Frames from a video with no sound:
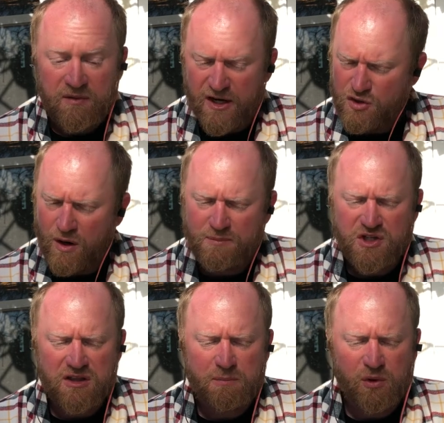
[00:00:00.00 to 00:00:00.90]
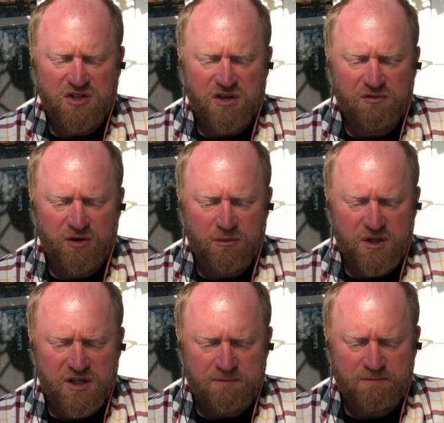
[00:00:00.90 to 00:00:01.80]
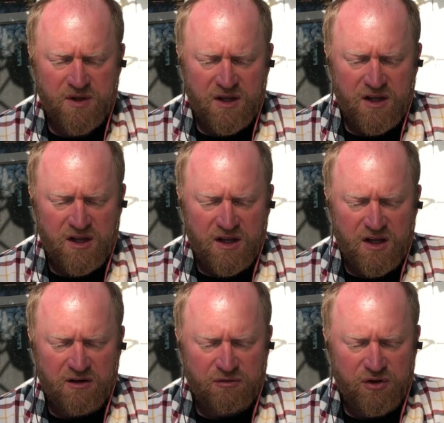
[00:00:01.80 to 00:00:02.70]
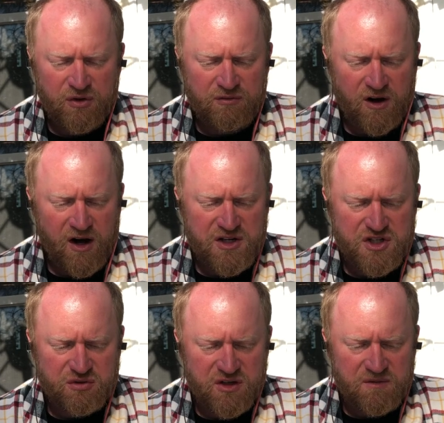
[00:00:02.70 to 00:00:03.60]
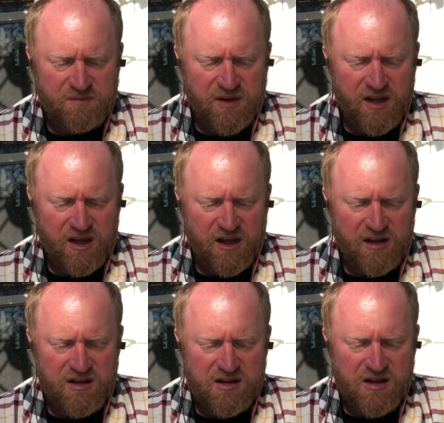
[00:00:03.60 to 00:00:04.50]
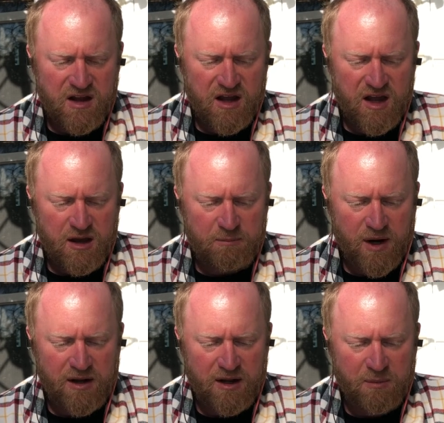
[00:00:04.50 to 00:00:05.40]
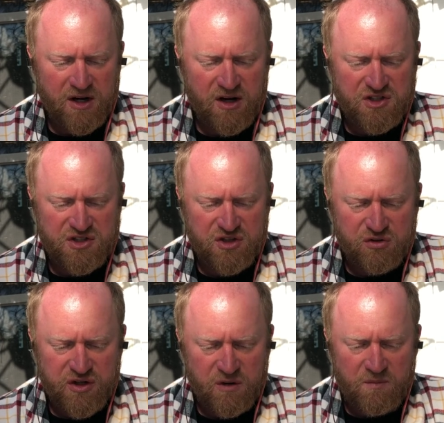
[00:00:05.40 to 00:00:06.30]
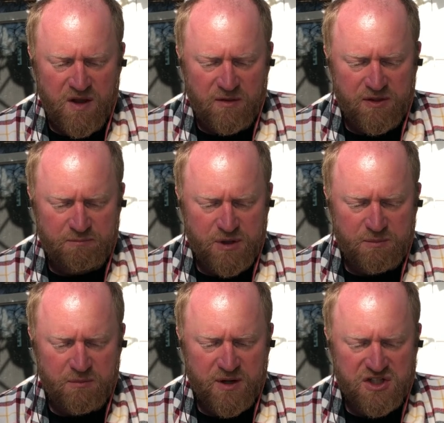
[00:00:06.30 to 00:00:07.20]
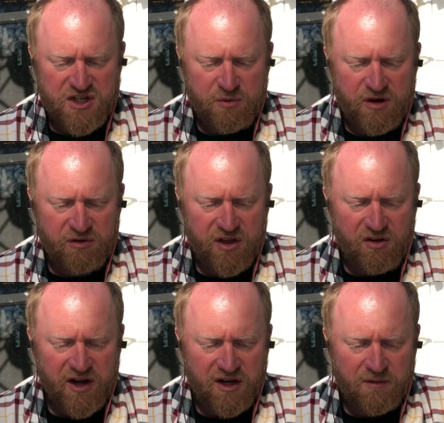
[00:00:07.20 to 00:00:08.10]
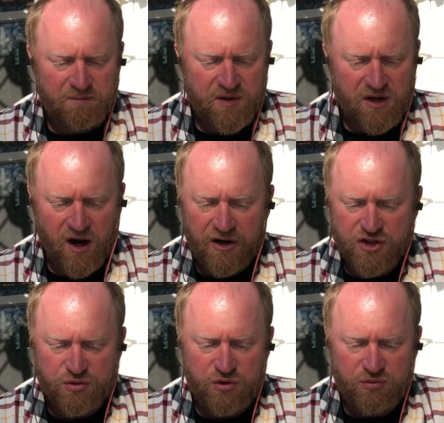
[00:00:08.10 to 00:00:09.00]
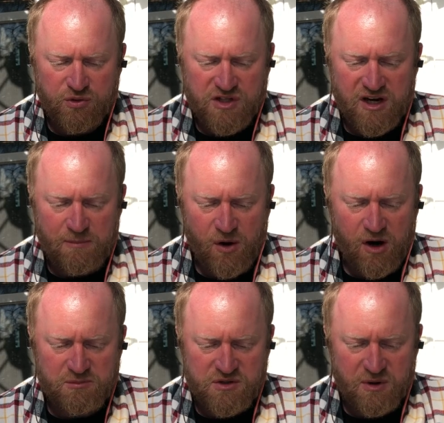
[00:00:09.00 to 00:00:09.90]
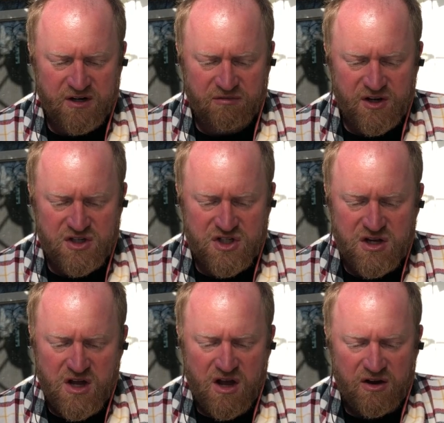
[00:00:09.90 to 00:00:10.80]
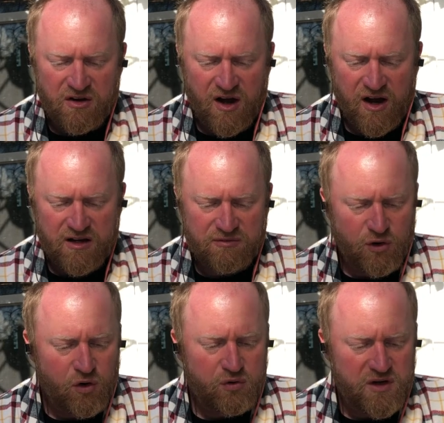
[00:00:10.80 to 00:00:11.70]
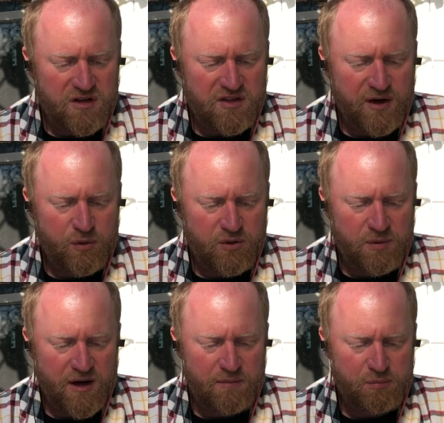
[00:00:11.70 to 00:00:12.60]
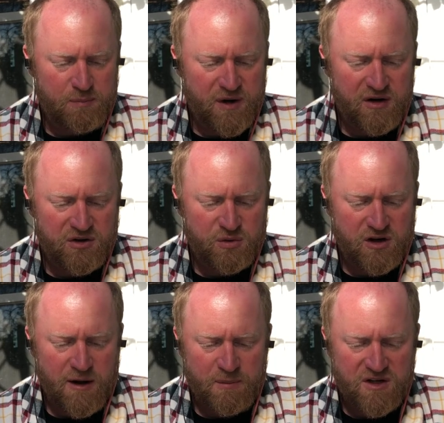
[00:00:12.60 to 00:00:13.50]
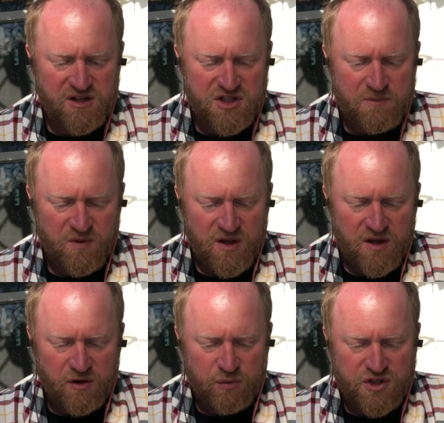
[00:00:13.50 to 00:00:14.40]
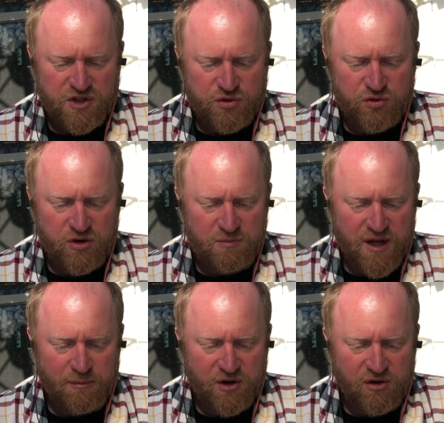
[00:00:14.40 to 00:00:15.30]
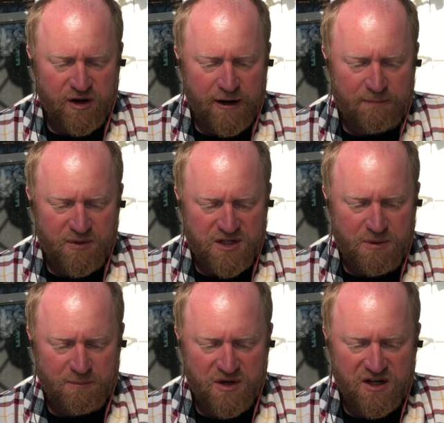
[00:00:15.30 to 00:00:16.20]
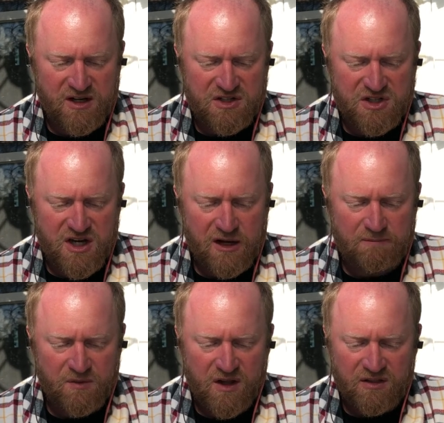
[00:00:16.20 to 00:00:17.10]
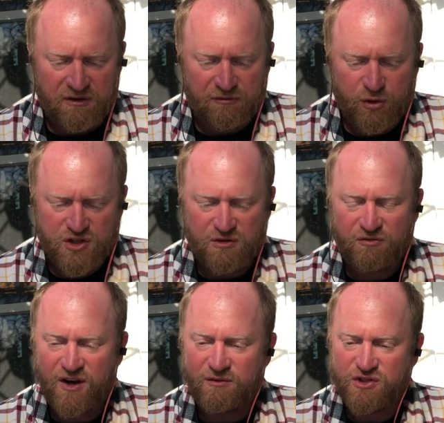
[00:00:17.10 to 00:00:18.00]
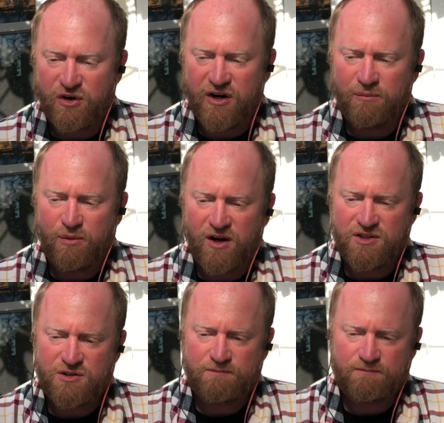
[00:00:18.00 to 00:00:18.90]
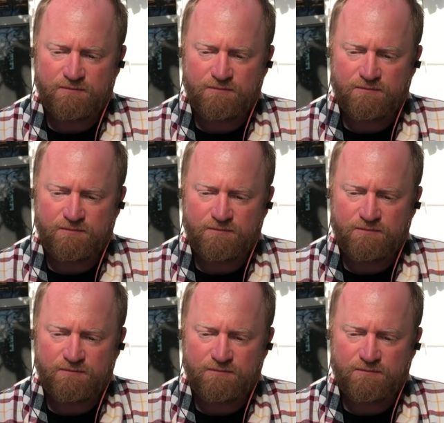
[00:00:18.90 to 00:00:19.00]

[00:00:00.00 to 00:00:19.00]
"That is quite beside the point," said Philomena. "If we live honestly, and my conscience is clear, then people may say whatever they like. God and truth will take up arms in my defense, not if only they were prepared to accompany us. We should truly be able to claim, as Pampinea has said, that fortune favors our enterprise."